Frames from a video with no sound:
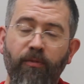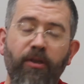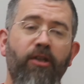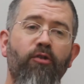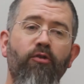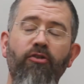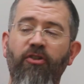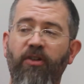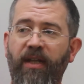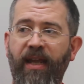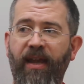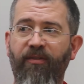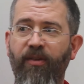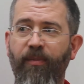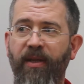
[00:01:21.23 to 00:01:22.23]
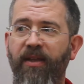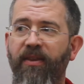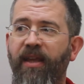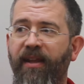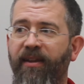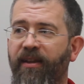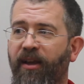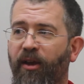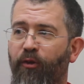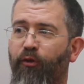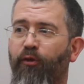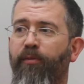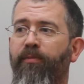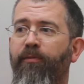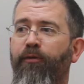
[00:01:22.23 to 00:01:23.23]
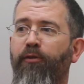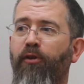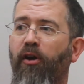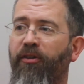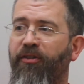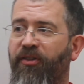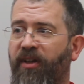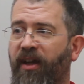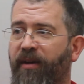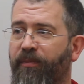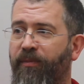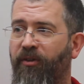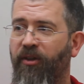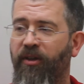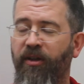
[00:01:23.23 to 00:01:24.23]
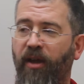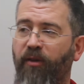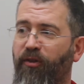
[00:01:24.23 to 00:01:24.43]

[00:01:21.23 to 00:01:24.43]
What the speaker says: usually have something at the end that goes from frost up to,